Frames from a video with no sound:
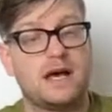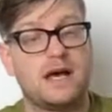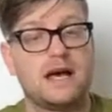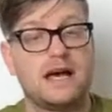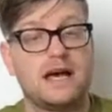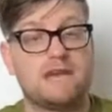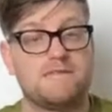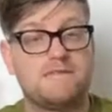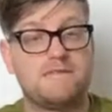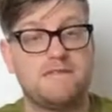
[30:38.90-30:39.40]

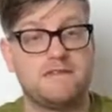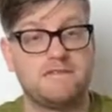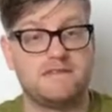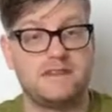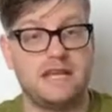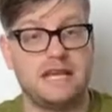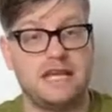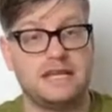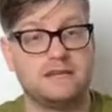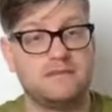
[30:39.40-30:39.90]
and
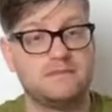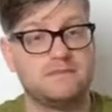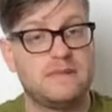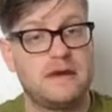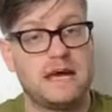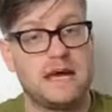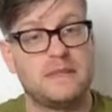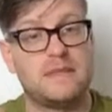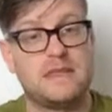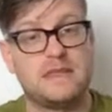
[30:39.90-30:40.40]
15,
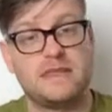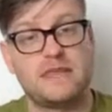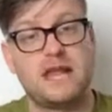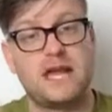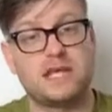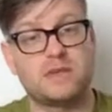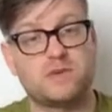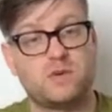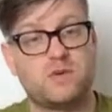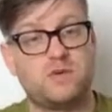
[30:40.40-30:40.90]
and then the
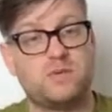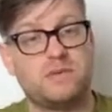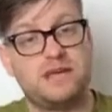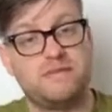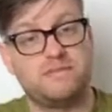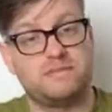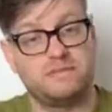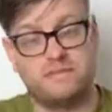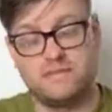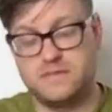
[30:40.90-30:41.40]
next one will be.
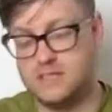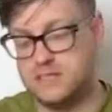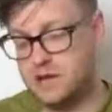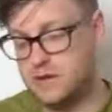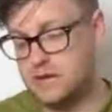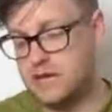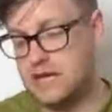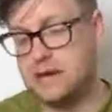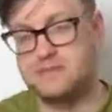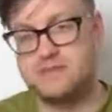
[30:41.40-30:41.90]
So
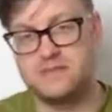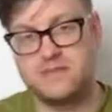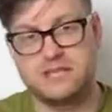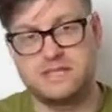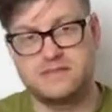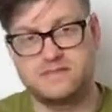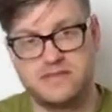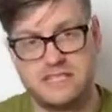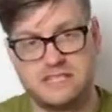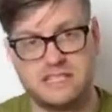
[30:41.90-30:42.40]
yeah, so
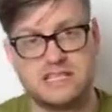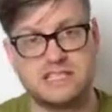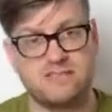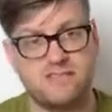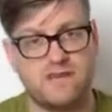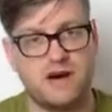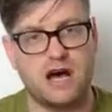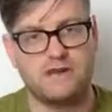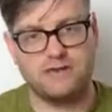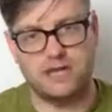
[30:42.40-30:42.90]
this has
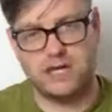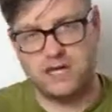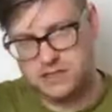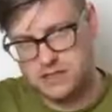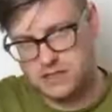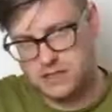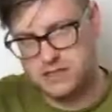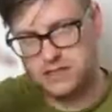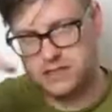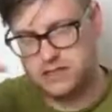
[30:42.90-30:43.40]
5
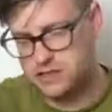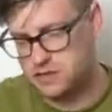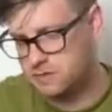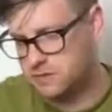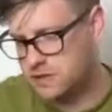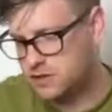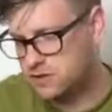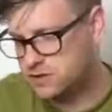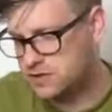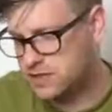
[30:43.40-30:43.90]
answers. So this will be
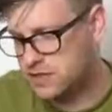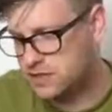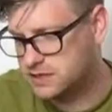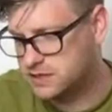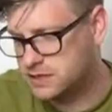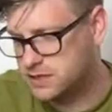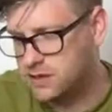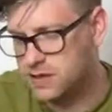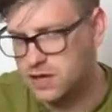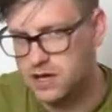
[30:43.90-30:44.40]
one thing.
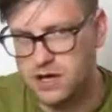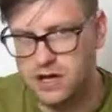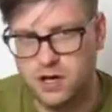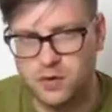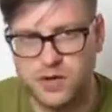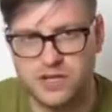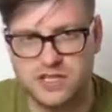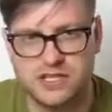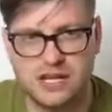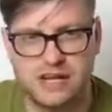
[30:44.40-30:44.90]
So
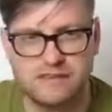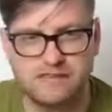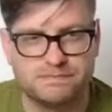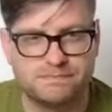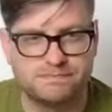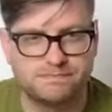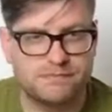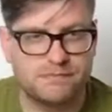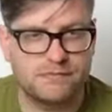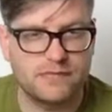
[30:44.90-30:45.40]
question
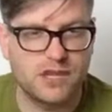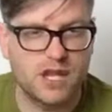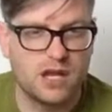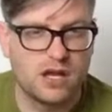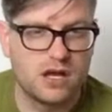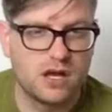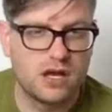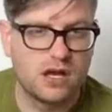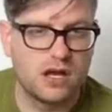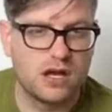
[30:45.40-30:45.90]

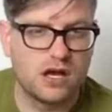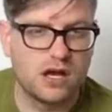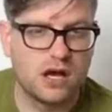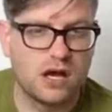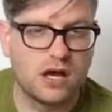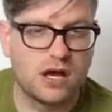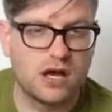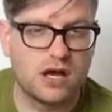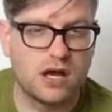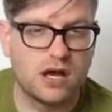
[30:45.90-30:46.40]

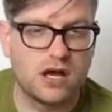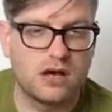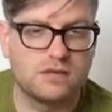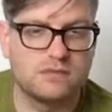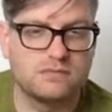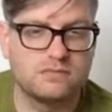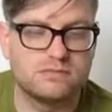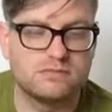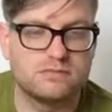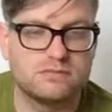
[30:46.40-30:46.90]
11.
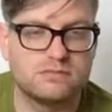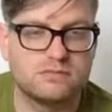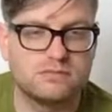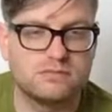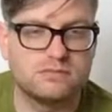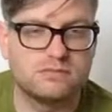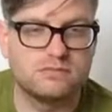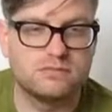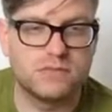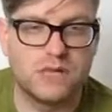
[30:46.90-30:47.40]

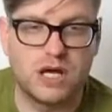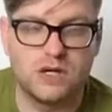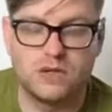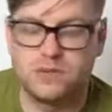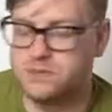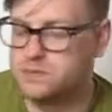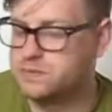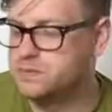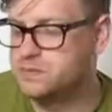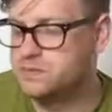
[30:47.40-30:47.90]
No,
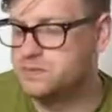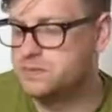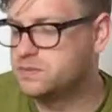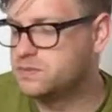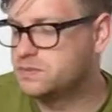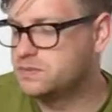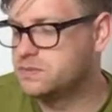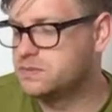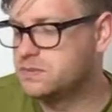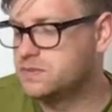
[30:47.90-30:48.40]

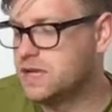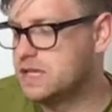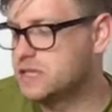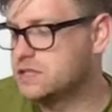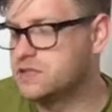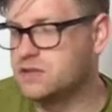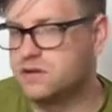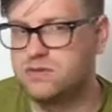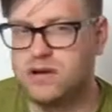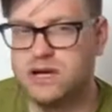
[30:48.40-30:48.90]
that's
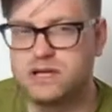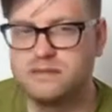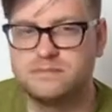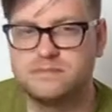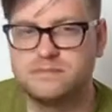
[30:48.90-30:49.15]
not right.